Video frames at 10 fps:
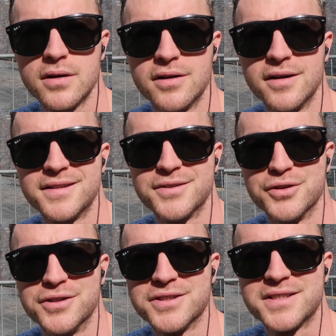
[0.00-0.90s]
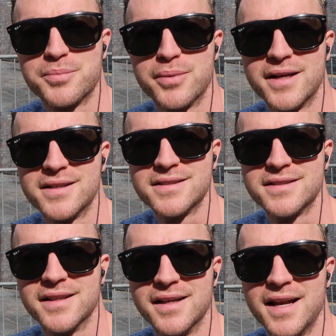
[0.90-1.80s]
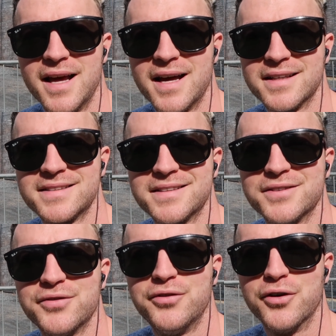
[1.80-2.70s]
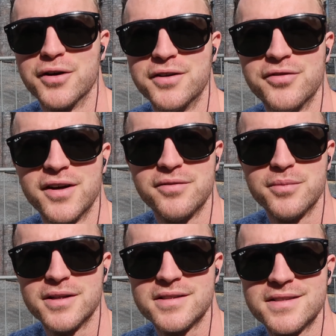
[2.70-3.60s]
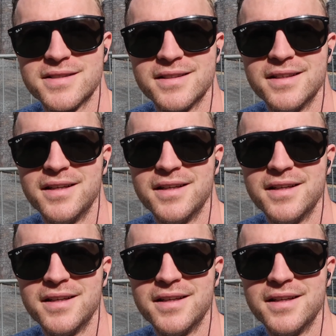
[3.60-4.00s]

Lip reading: Alright, so I just spent the last 45 minutes